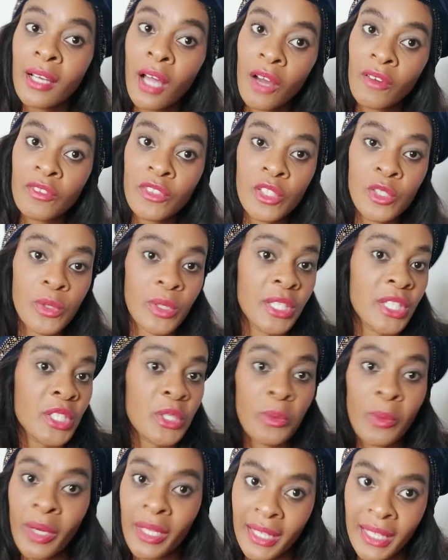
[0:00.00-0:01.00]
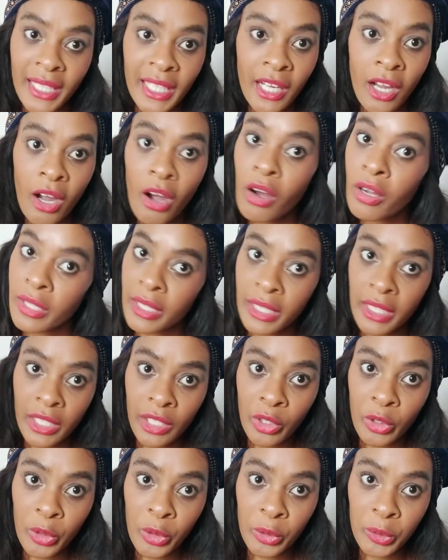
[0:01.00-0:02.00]
After 21, they are on
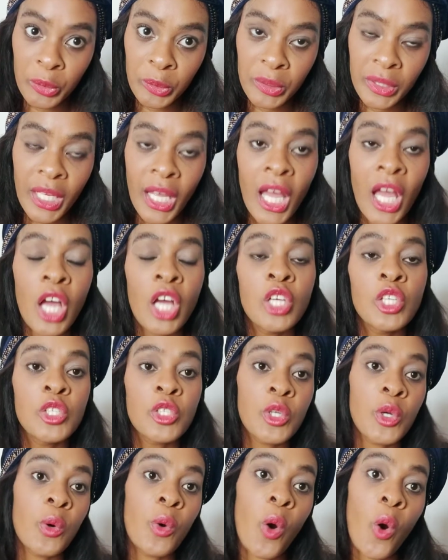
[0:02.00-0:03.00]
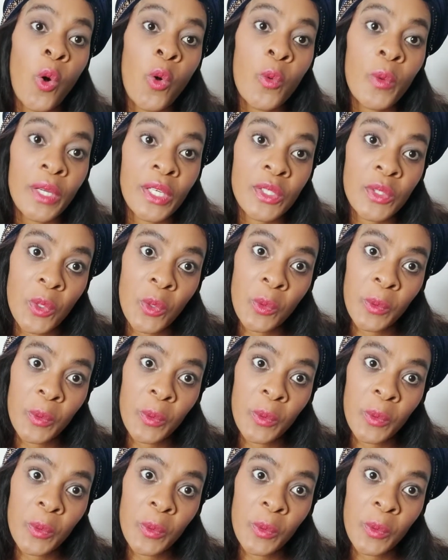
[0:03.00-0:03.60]
their own. So always